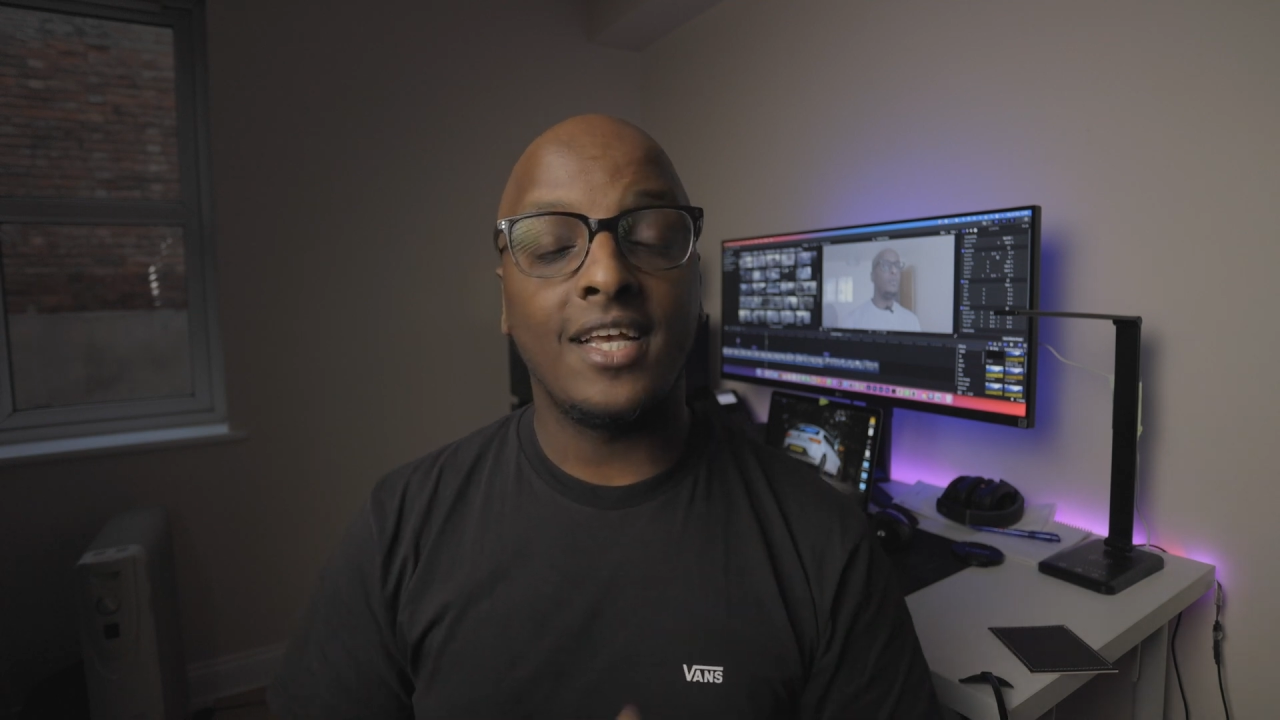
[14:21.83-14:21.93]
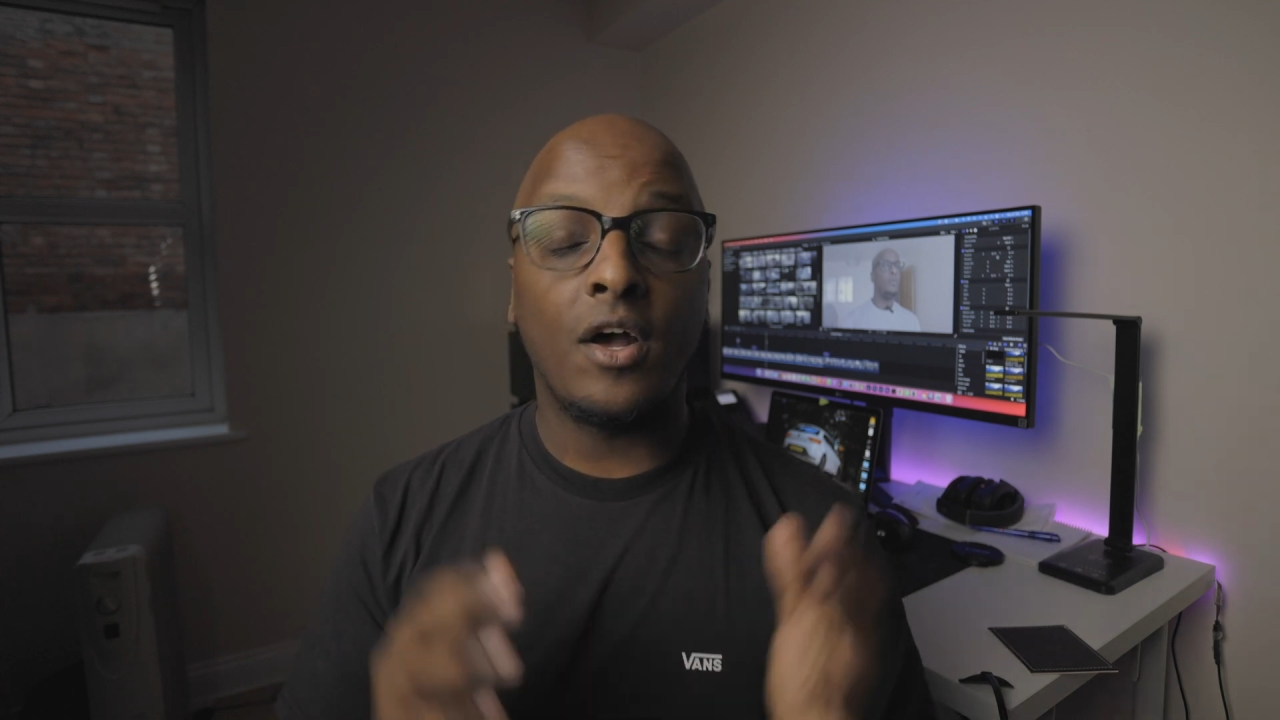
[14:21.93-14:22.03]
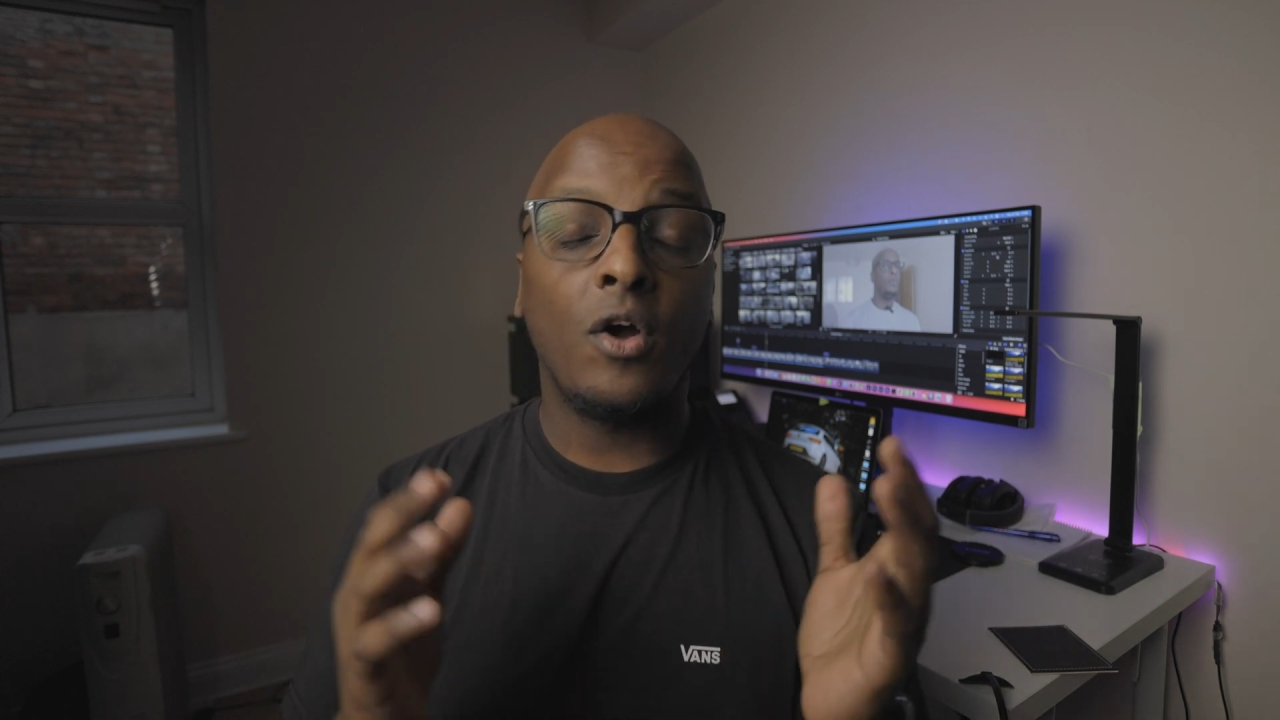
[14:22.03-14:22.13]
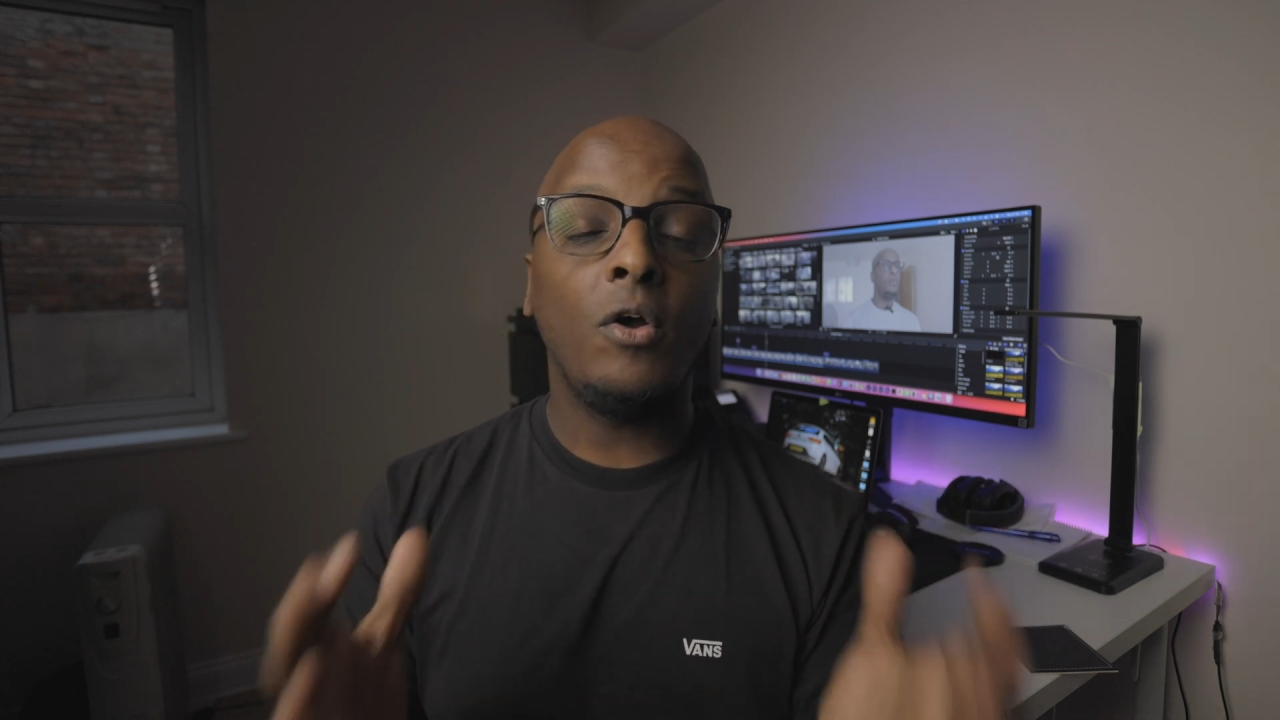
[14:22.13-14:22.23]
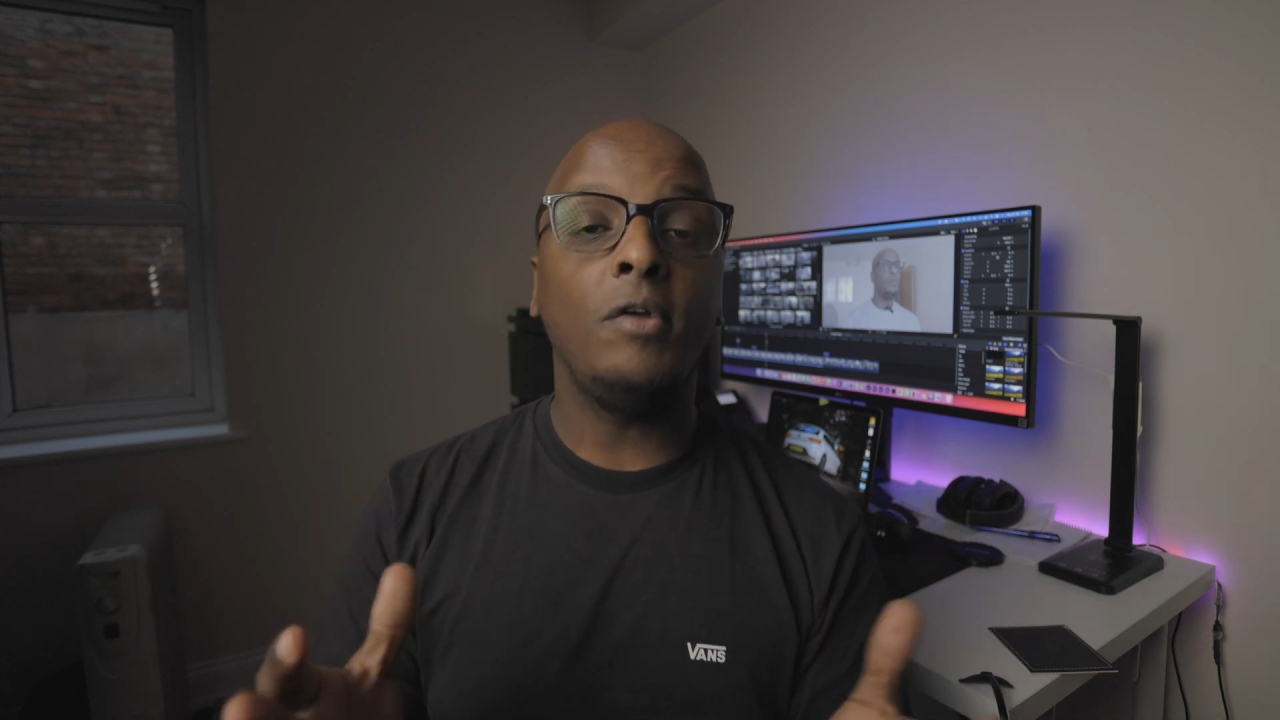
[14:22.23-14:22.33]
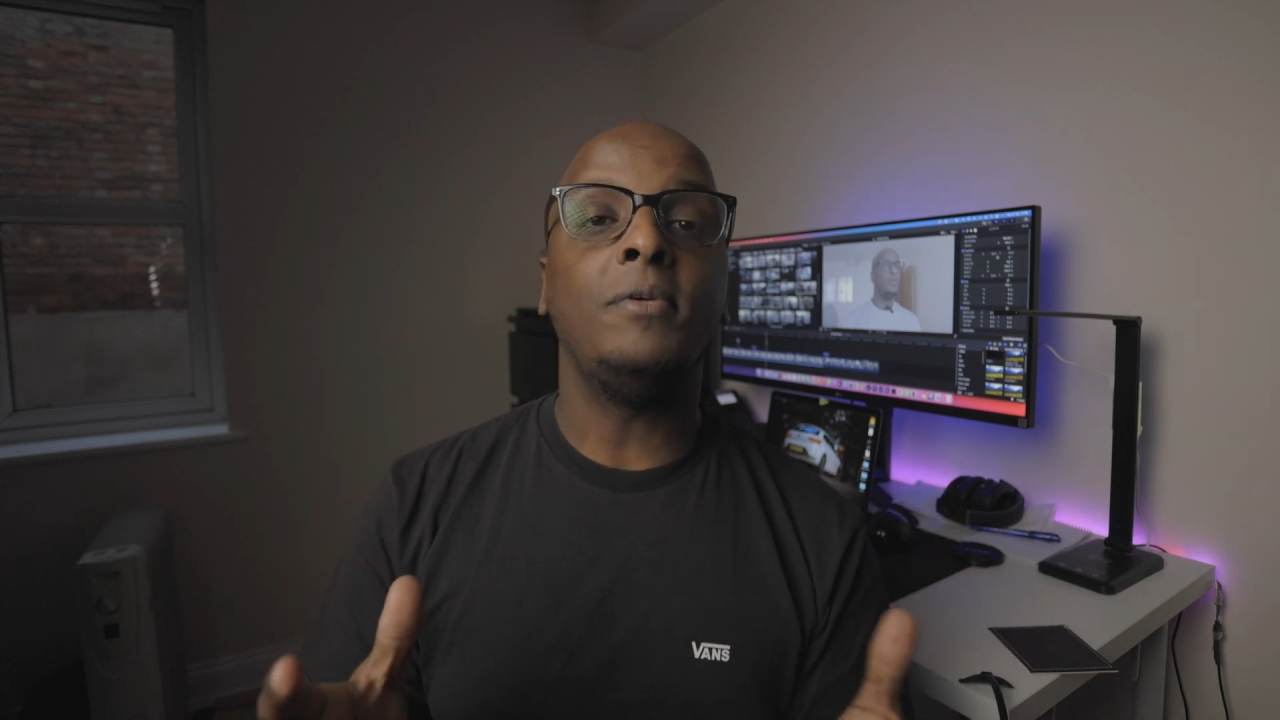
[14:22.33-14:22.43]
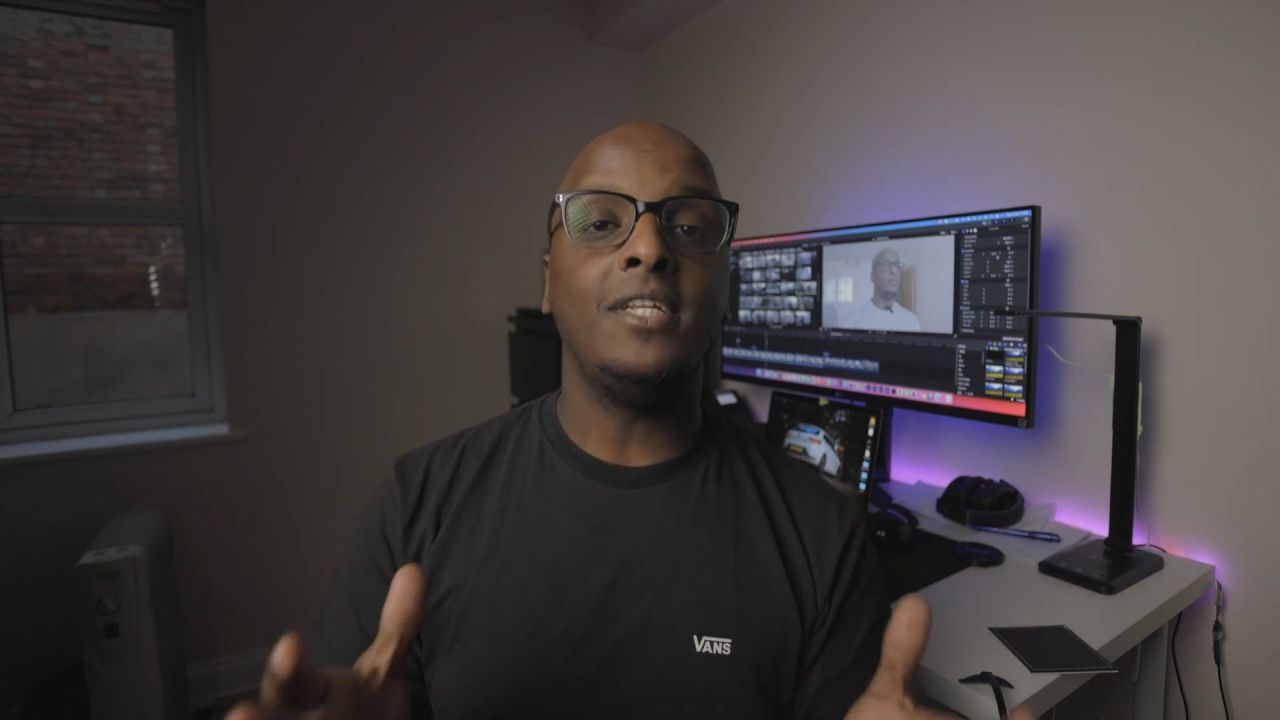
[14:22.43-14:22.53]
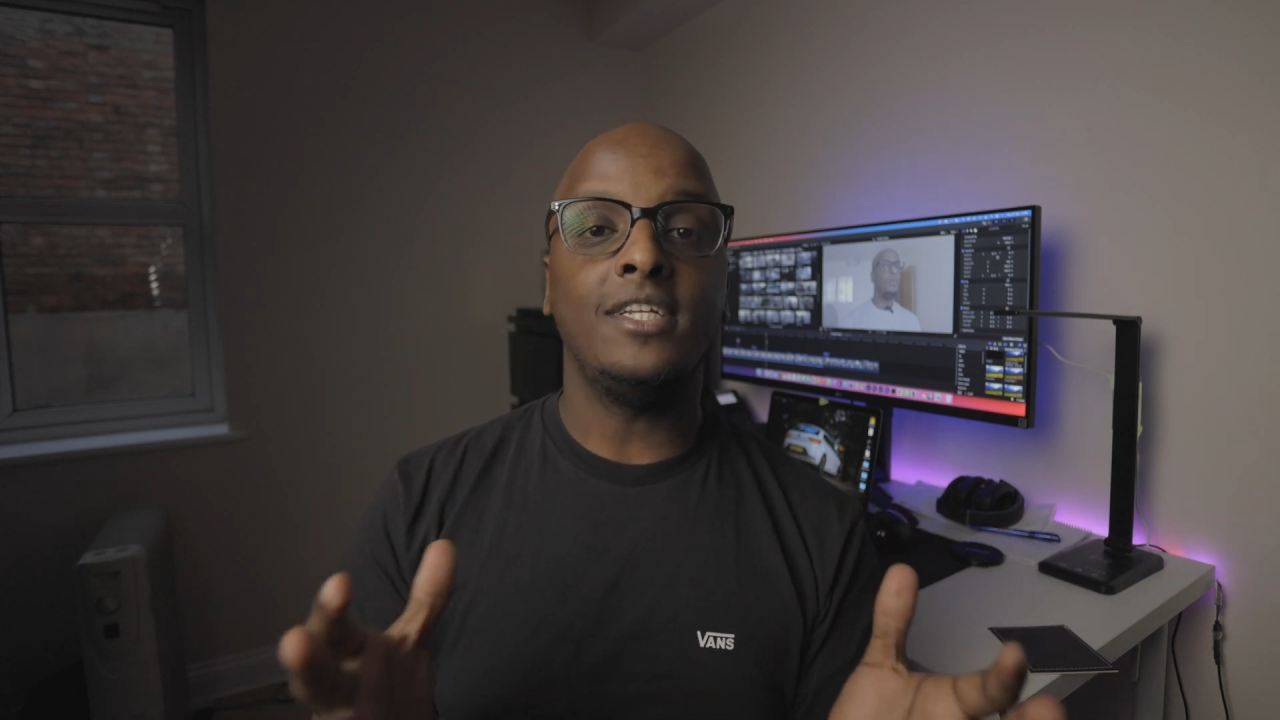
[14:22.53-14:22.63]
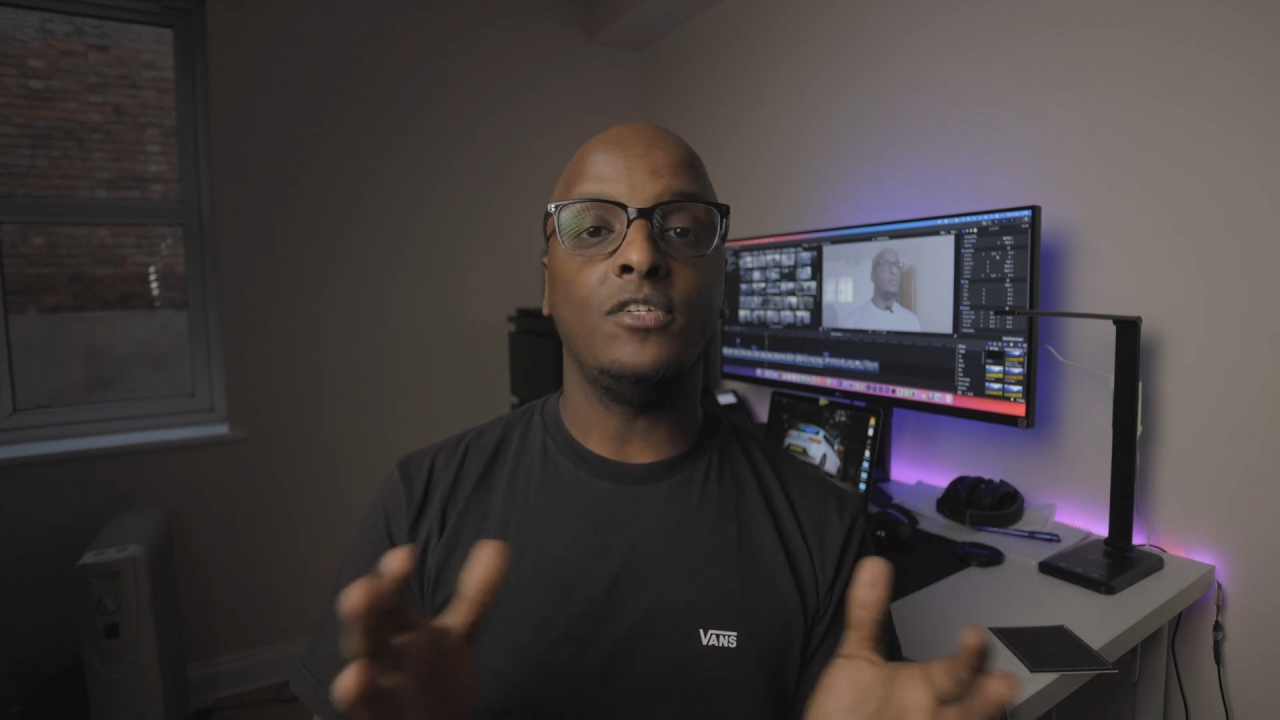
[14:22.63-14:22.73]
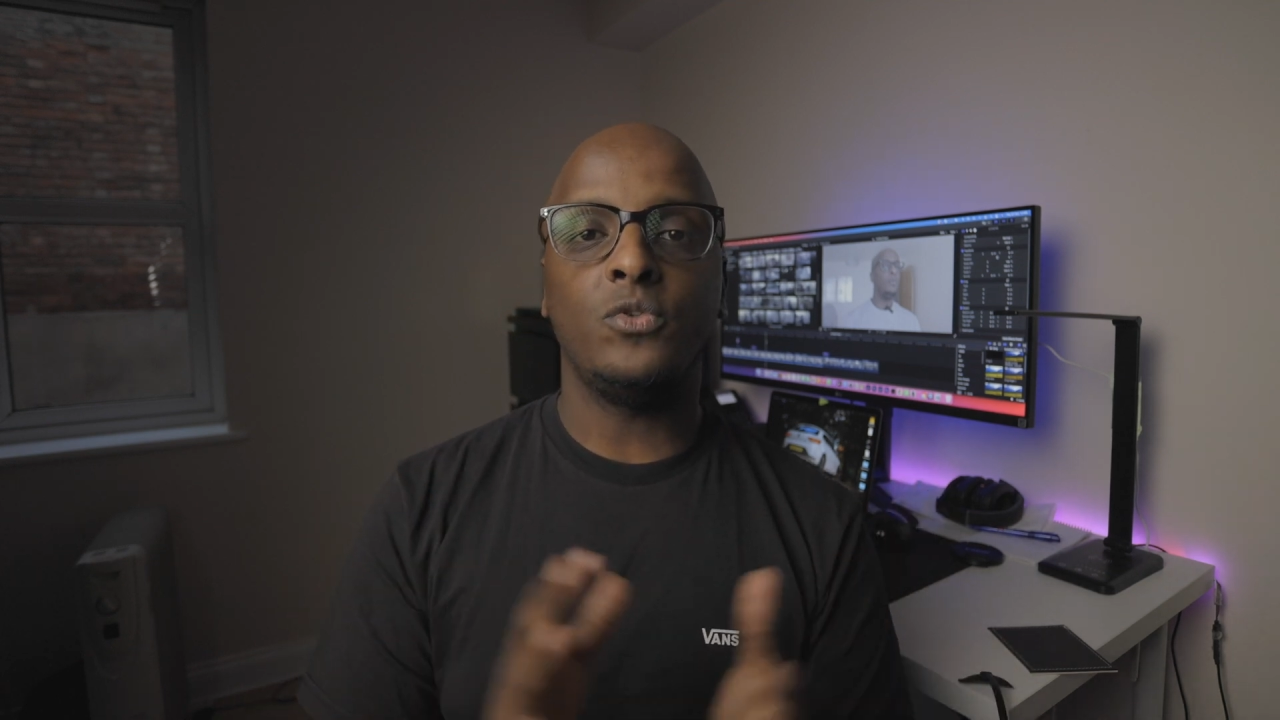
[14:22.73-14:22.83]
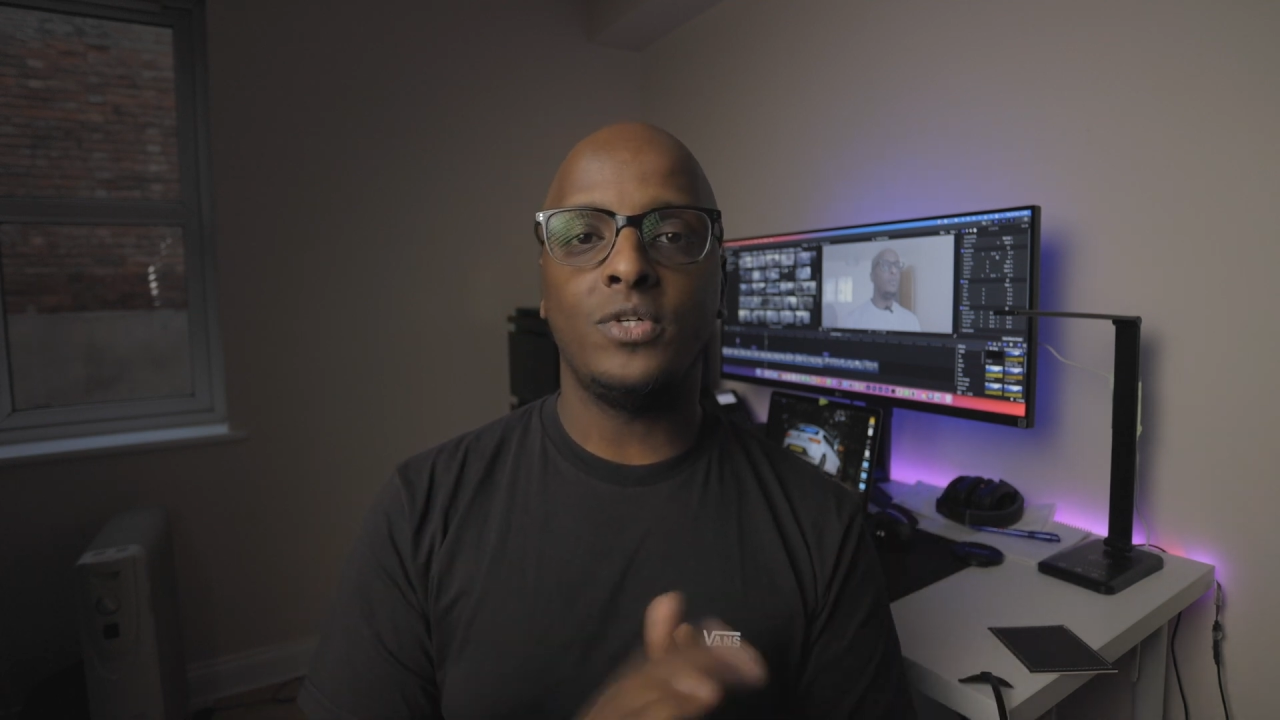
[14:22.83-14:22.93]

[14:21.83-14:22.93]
and I hope you did enjoy